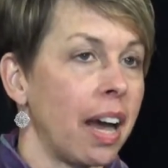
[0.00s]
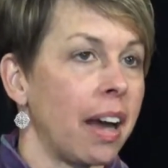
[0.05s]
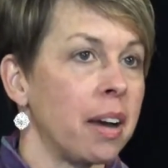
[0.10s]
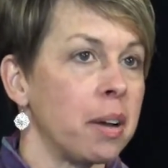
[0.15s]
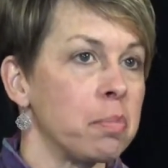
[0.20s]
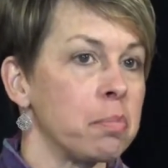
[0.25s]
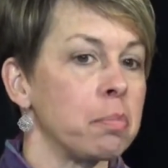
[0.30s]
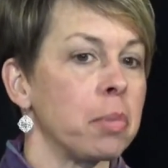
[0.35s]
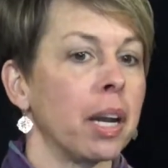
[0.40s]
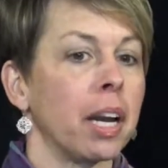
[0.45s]

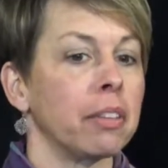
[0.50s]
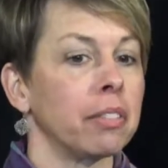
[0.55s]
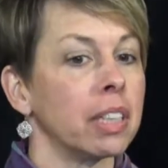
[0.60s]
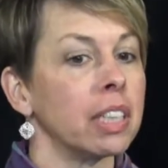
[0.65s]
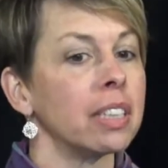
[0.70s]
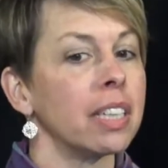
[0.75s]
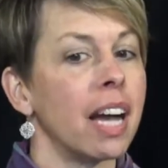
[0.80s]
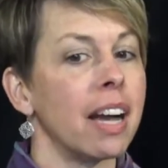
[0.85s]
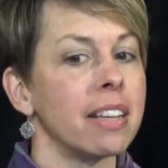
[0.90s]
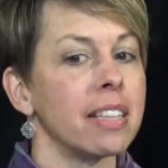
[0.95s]
Um, but I
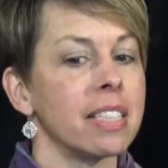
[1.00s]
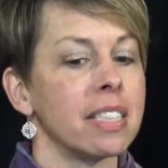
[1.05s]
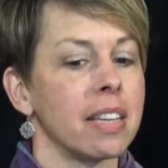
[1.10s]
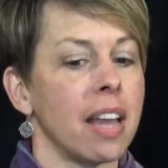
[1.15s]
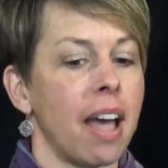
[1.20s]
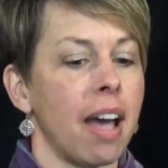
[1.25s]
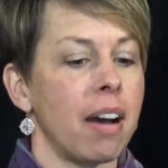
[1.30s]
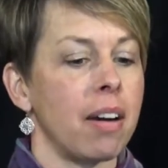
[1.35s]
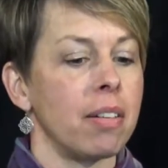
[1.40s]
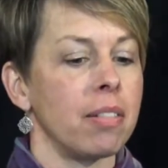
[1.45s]
realize
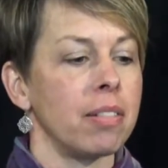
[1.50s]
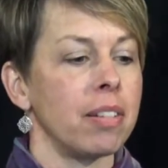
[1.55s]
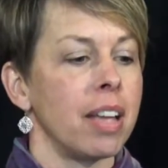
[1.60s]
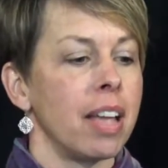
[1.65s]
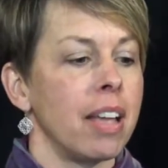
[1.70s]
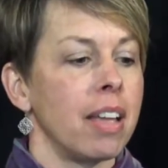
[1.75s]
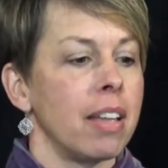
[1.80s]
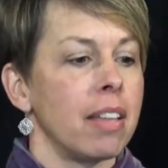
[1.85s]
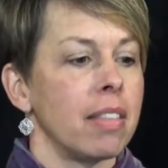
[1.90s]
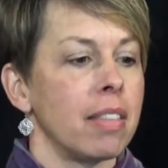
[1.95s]
now
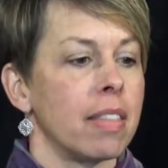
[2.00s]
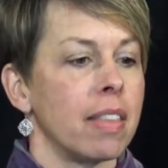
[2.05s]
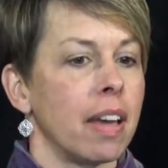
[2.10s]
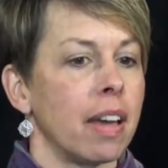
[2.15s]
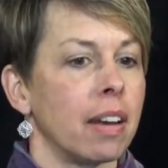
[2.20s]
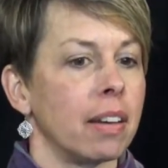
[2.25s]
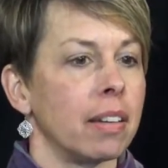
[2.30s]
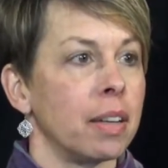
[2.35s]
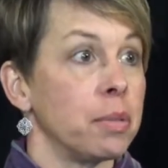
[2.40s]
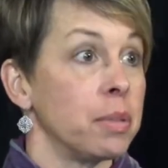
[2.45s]

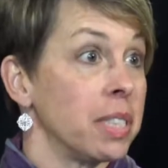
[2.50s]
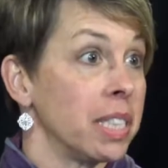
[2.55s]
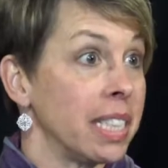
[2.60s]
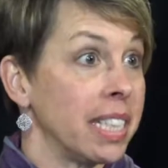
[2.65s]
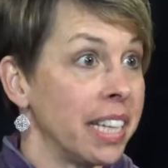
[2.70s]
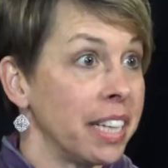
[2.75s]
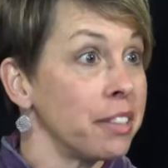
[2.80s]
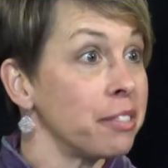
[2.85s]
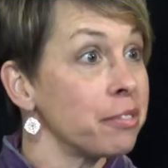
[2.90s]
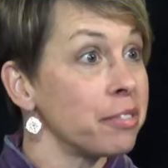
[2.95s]
that it was a
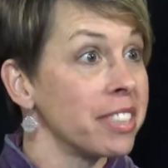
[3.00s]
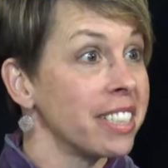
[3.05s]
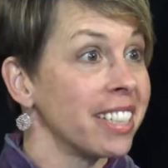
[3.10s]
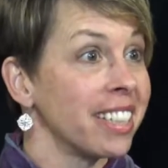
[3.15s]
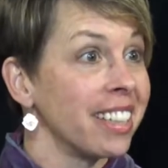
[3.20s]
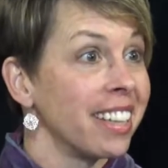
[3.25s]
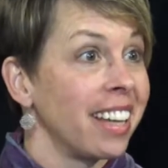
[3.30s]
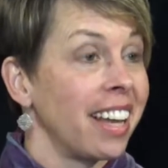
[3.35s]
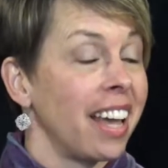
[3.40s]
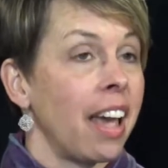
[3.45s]
gift,
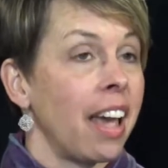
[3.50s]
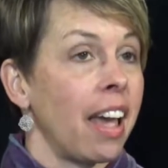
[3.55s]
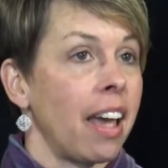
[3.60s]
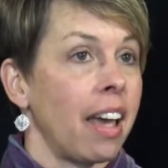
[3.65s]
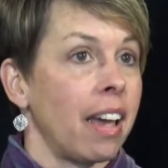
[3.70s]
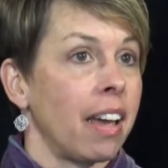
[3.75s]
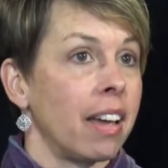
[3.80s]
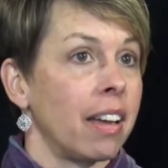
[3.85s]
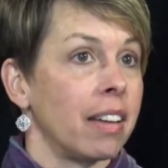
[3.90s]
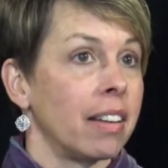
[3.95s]

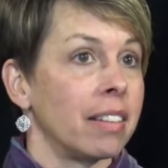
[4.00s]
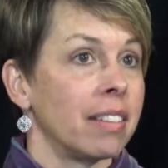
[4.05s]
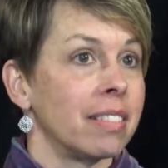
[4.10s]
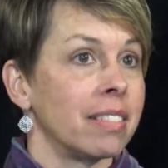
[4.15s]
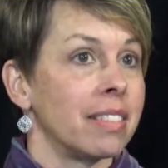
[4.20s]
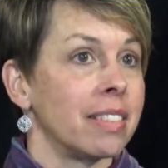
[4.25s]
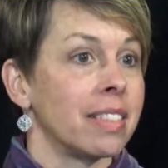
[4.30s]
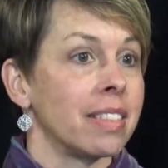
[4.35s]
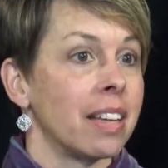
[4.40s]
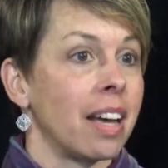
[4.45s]

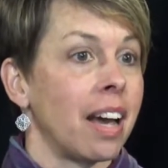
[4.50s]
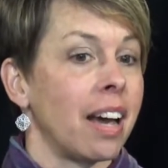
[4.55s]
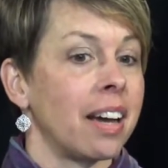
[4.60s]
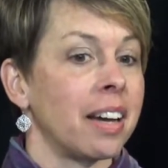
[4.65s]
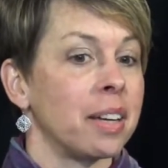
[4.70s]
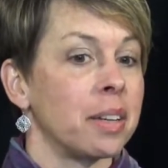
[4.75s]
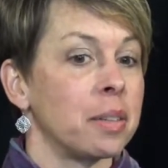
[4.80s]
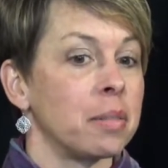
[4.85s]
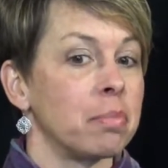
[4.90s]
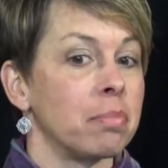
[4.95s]
and
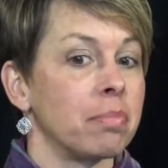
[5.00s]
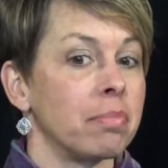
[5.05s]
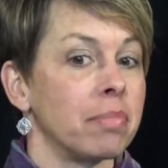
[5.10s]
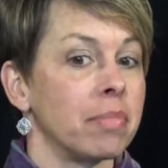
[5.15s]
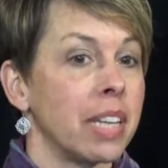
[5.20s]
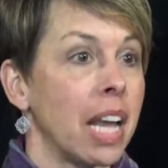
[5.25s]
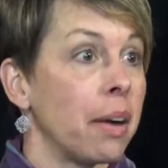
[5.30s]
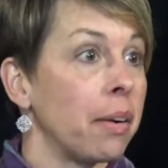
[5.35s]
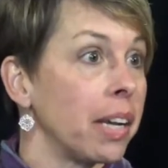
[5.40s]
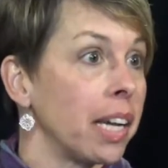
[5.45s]
um,
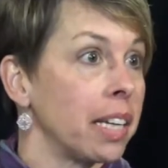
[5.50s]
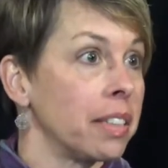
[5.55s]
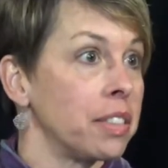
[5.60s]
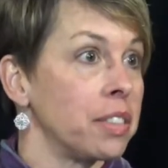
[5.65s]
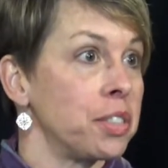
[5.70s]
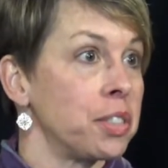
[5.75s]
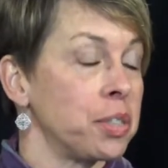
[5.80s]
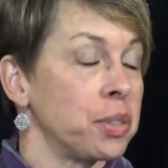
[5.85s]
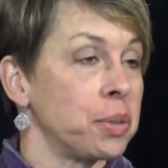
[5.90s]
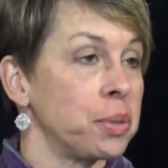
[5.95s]
now I get
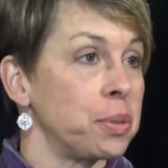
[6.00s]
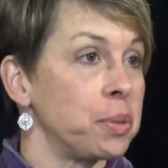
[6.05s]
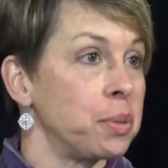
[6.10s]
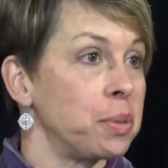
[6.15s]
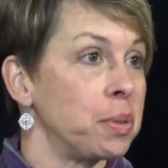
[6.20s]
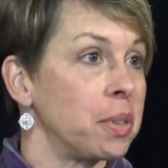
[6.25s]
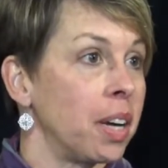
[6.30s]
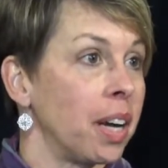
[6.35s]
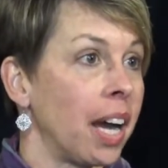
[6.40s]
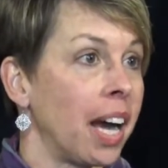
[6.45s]
to
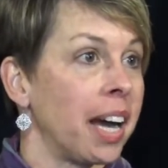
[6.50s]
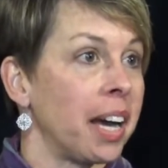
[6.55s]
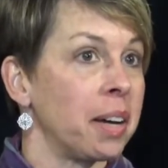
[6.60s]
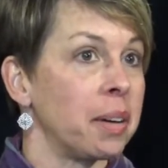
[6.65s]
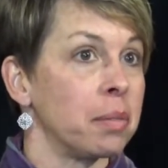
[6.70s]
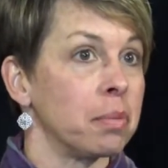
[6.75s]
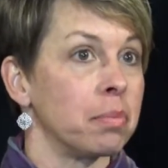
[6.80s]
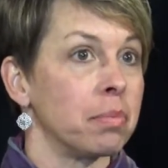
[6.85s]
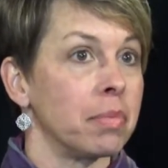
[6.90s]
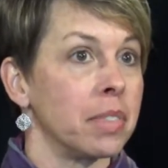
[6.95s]
do
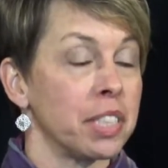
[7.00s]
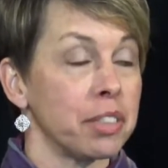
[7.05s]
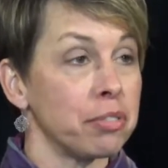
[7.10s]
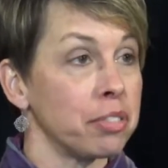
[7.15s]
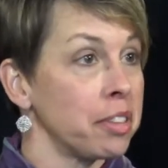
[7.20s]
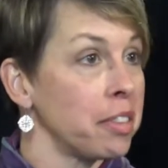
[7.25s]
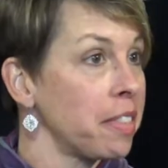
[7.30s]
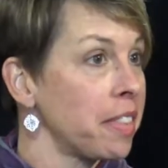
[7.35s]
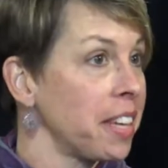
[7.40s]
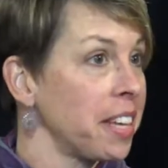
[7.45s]
uh,
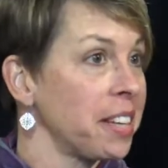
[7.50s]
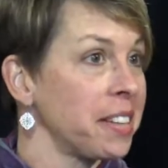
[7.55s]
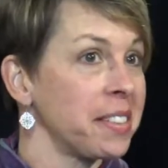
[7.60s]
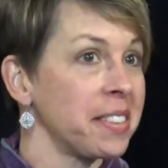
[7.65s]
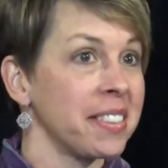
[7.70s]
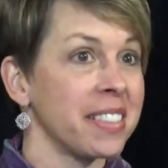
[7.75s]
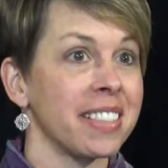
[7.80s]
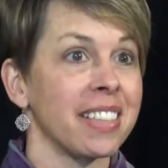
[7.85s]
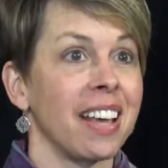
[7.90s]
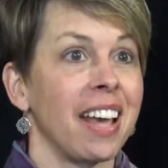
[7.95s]
different
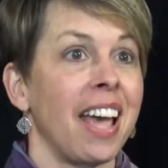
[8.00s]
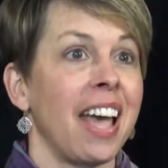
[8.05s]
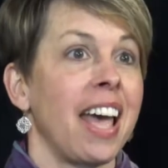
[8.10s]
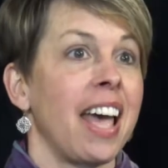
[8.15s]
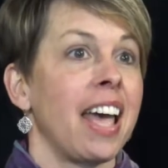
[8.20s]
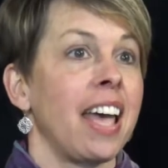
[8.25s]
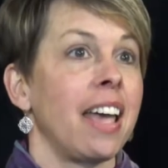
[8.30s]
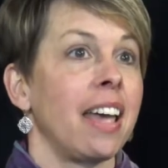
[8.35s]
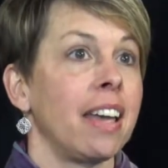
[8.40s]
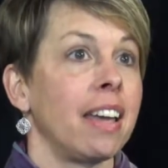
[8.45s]
things
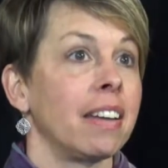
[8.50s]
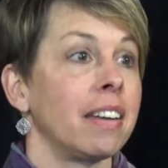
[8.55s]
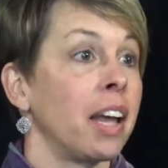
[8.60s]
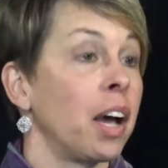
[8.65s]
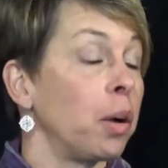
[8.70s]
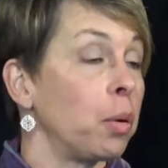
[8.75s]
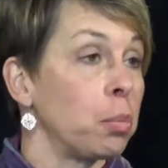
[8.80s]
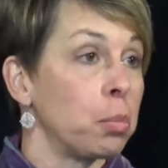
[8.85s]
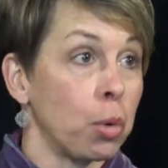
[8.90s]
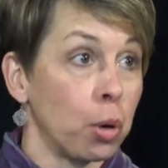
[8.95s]
and
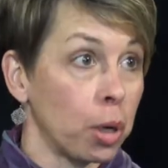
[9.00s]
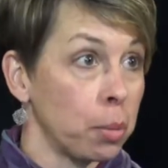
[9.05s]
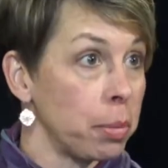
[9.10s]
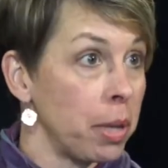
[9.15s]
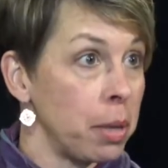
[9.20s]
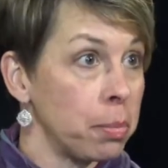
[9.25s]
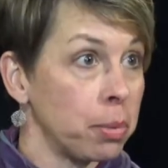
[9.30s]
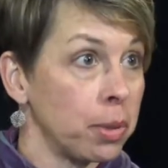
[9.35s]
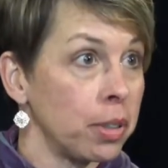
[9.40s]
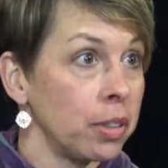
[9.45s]
help more
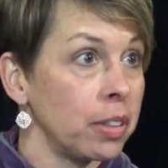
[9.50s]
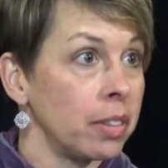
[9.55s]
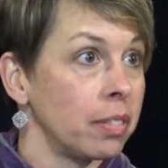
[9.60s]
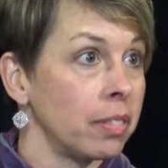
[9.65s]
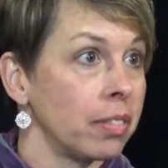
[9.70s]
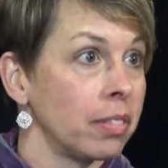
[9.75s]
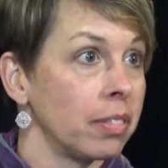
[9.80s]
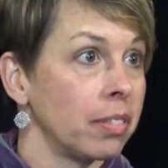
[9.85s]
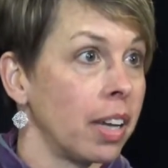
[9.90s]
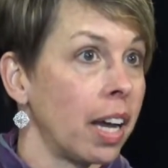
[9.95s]
people
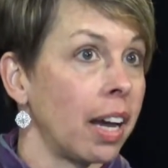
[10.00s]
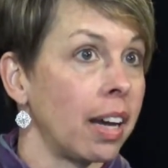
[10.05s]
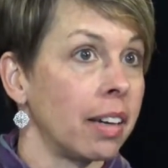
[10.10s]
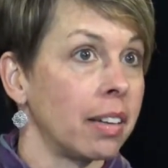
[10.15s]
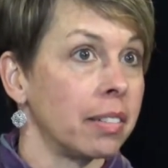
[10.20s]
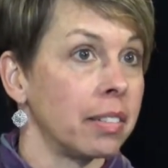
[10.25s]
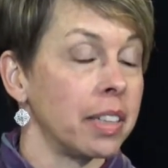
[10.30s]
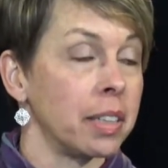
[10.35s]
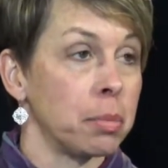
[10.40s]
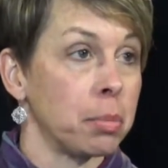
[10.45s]

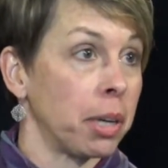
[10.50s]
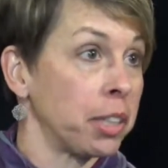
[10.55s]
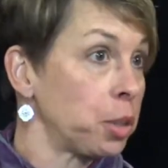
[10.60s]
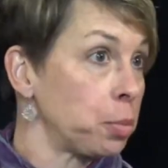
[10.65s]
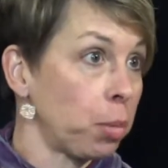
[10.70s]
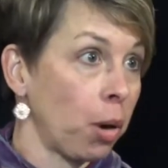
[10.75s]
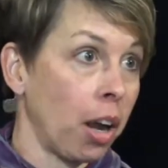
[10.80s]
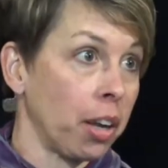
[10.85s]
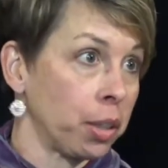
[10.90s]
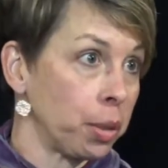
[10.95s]
uh, in a
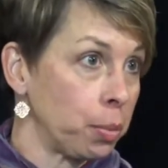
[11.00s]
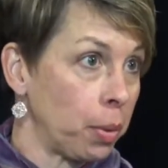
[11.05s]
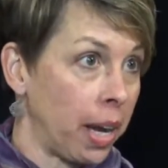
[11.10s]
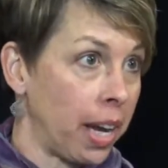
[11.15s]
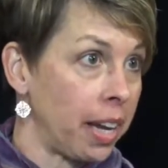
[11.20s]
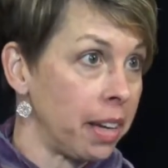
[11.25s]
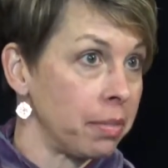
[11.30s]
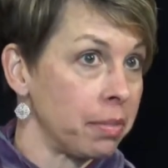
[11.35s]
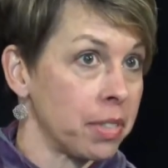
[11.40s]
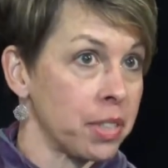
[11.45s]
much broader
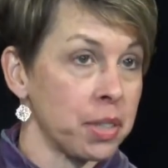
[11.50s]
way.